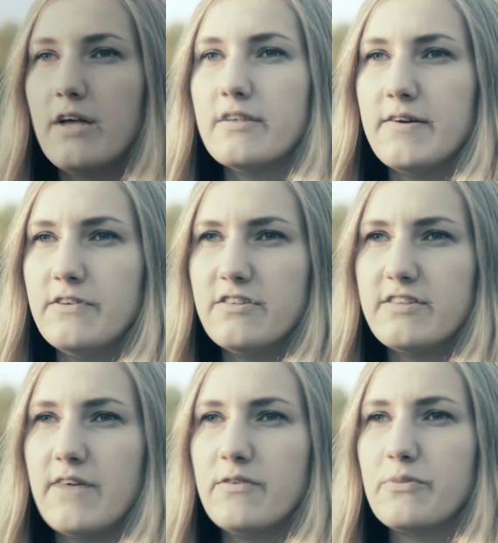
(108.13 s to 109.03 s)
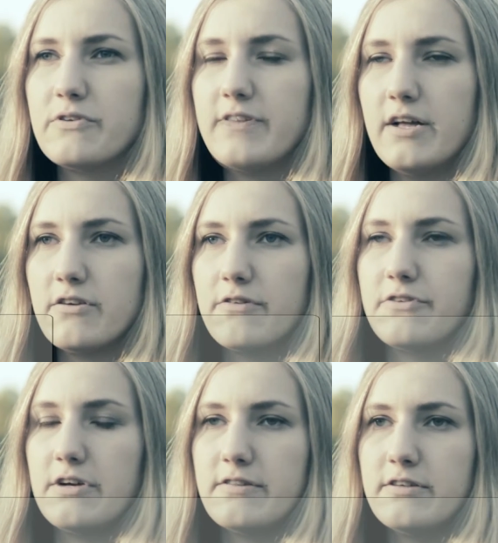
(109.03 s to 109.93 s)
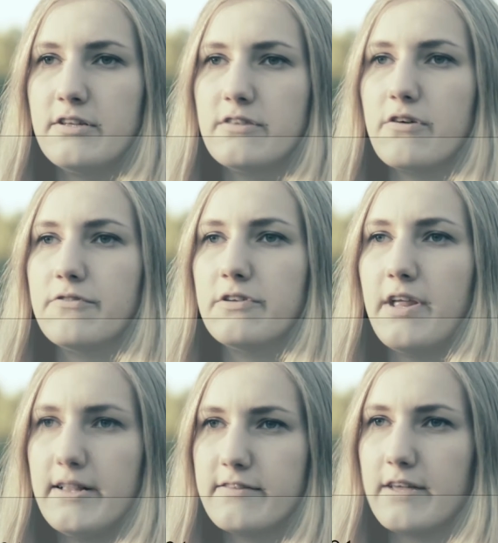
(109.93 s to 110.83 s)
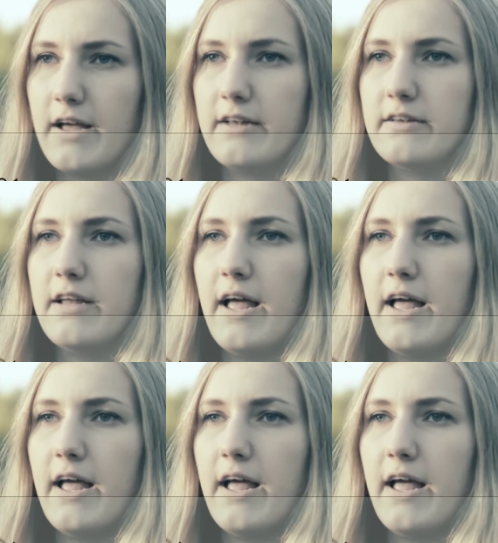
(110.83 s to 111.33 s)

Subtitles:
77% of residents of Donetsk and